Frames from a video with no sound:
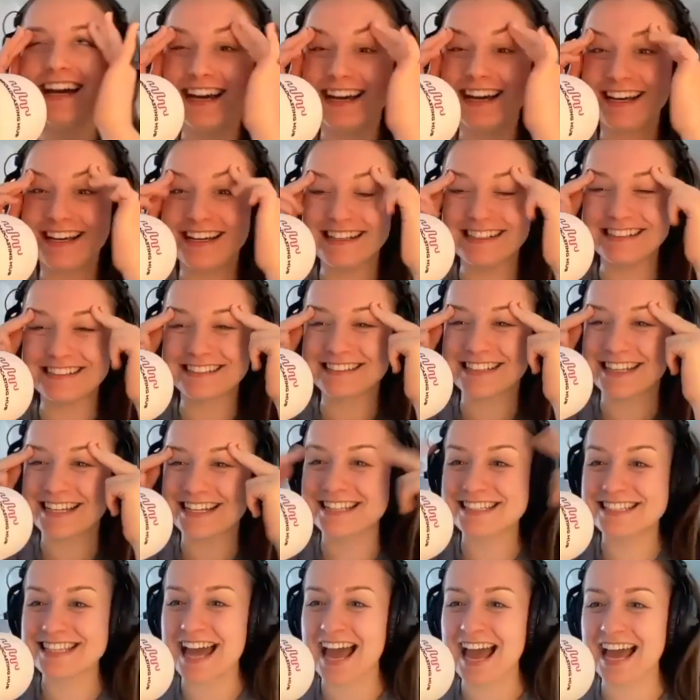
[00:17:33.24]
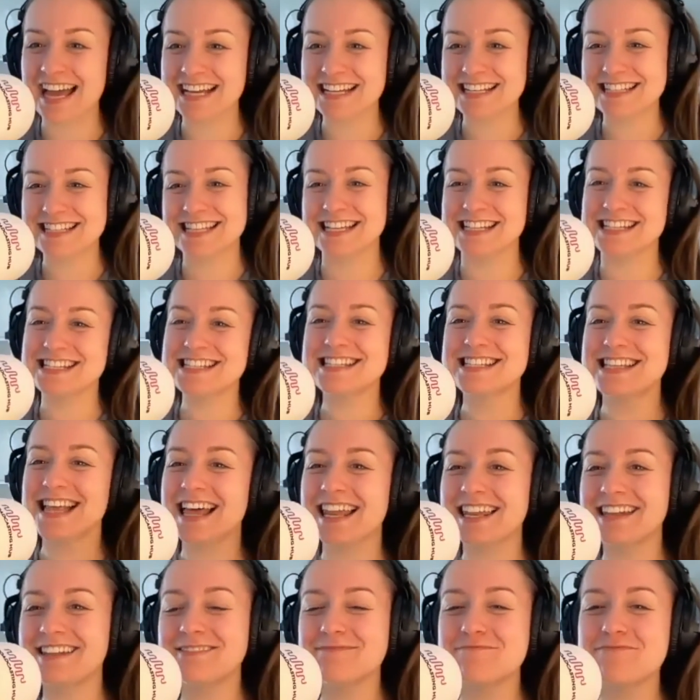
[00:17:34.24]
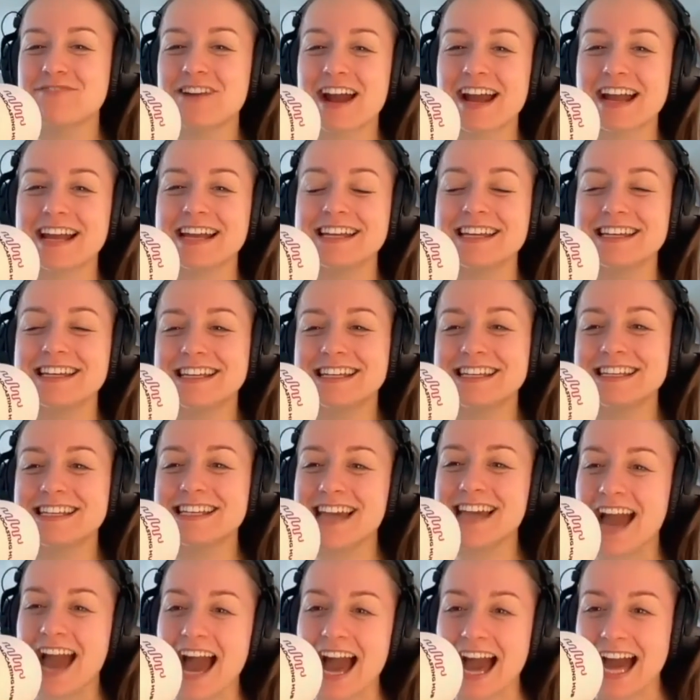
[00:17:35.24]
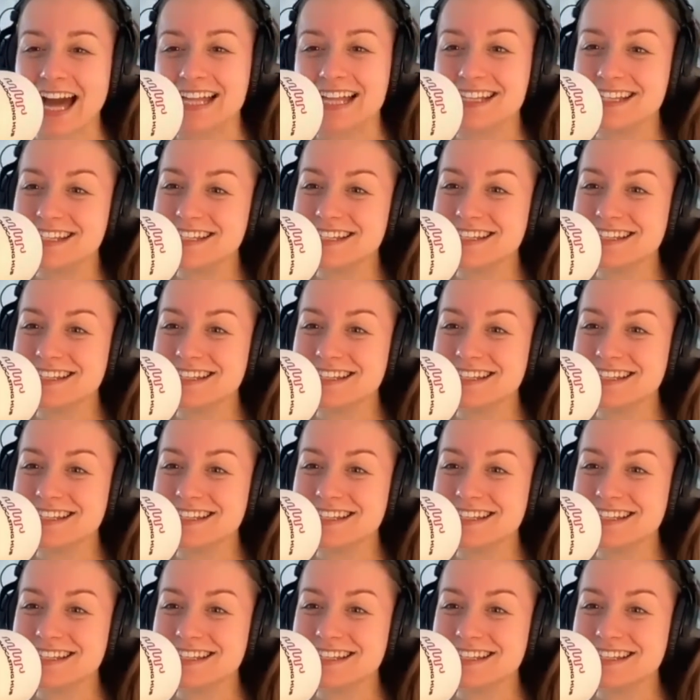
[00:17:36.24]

It's a day to celebrate cats.